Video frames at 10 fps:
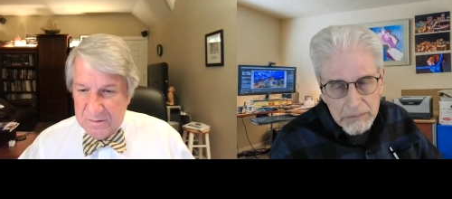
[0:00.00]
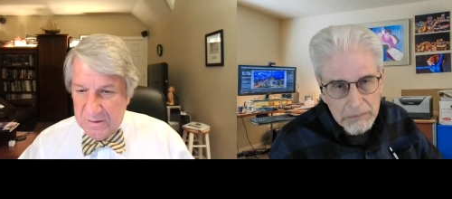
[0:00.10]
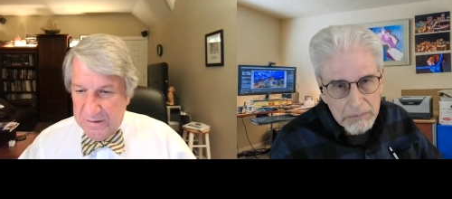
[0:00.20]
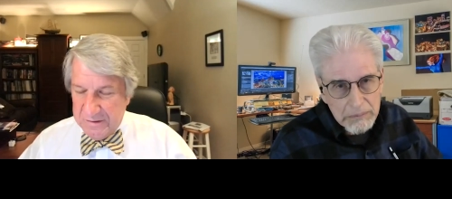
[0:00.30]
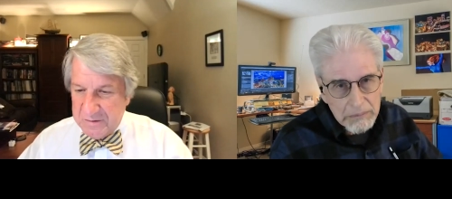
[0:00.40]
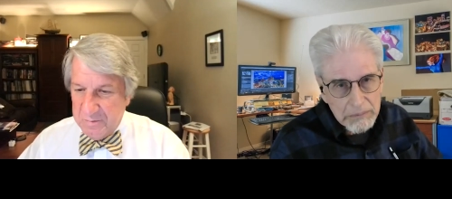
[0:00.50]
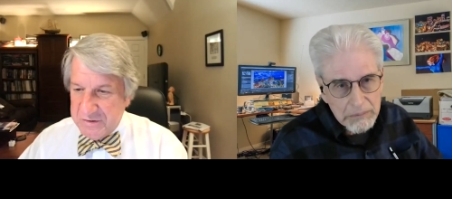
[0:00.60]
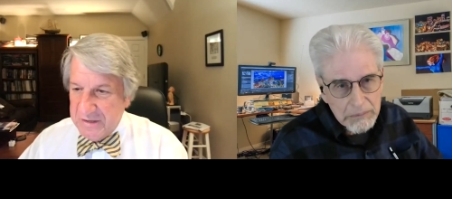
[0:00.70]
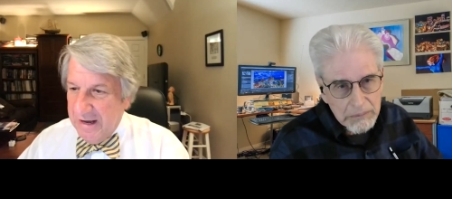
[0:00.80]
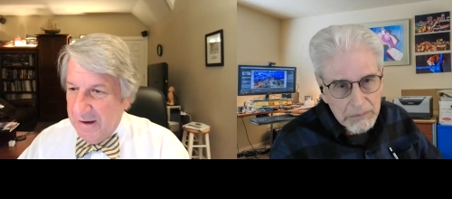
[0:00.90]
Speaker 1: trying to
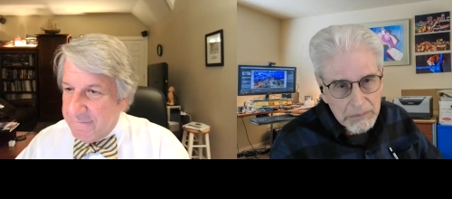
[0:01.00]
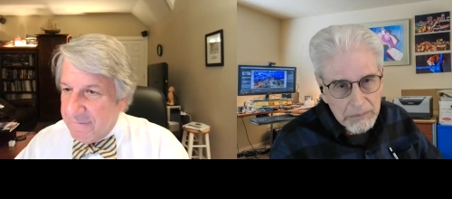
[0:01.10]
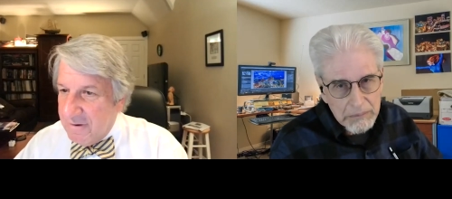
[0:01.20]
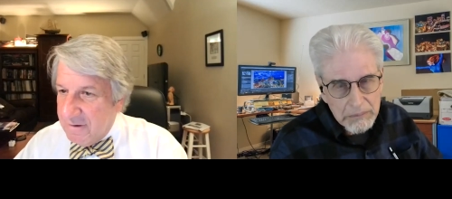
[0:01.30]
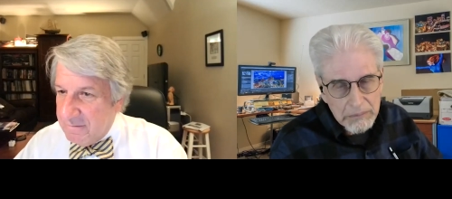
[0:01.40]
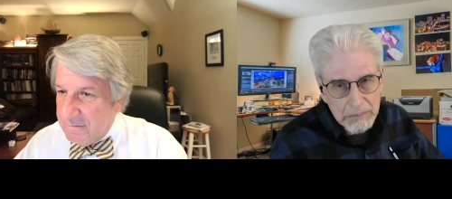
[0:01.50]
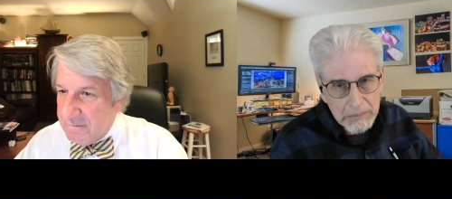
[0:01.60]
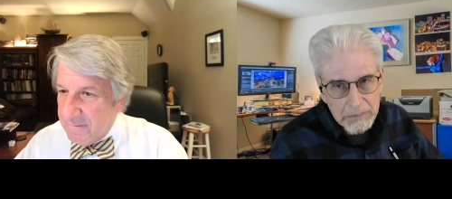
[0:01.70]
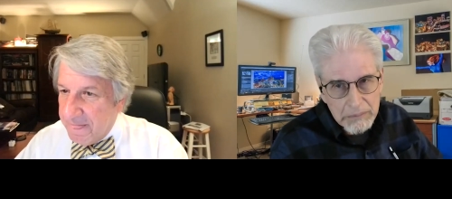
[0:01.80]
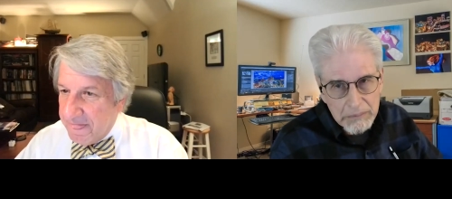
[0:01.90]
switch out
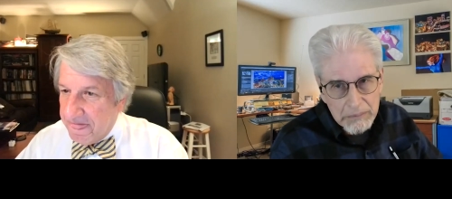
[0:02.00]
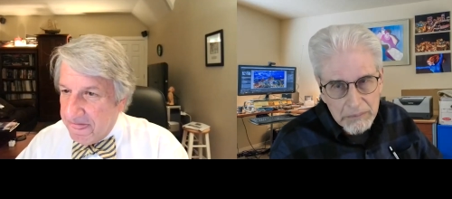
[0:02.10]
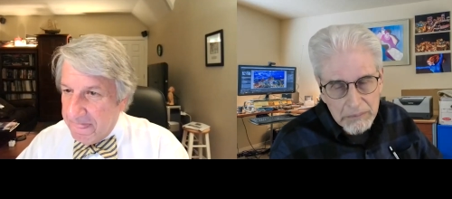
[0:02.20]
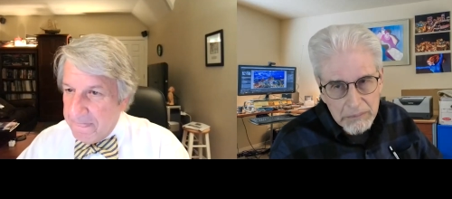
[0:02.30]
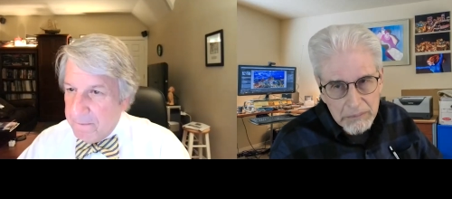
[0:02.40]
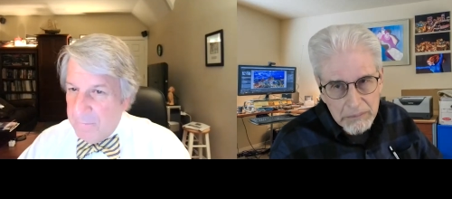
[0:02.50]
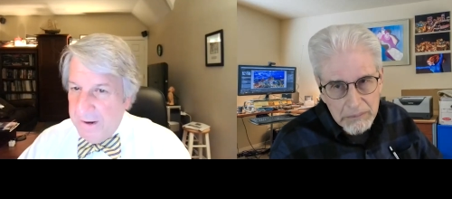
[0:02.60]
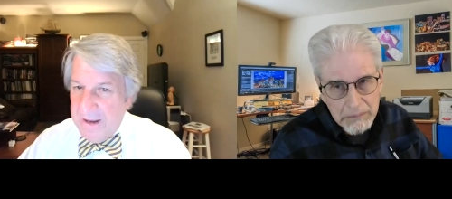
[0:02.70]
from my